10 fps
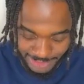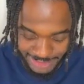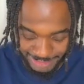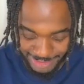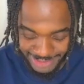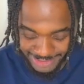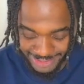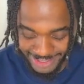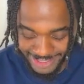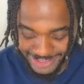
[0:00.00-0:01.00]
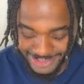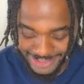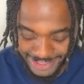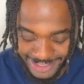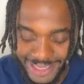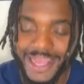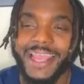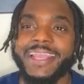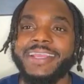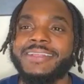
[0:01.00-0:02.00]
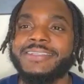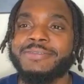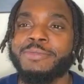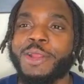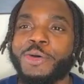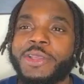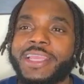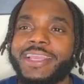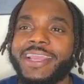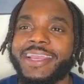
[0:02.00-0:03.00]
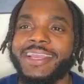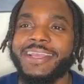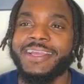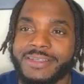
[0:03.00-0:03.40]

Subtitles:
some underlying hate, some low-key hate,